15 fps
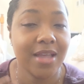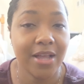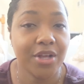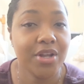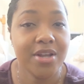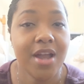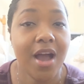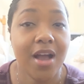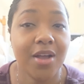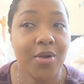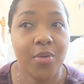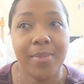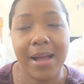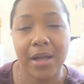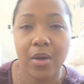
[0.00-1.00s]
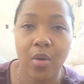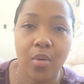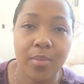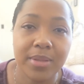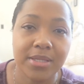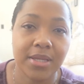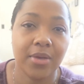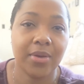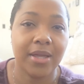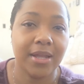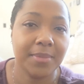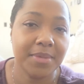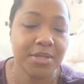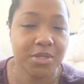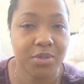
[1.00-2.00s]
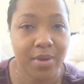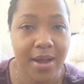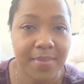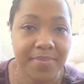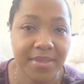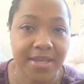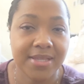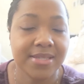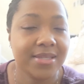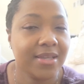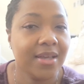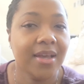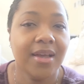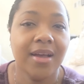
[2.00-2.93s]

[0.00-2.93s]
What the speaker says: could not go back home and say, okay, let me just grab this,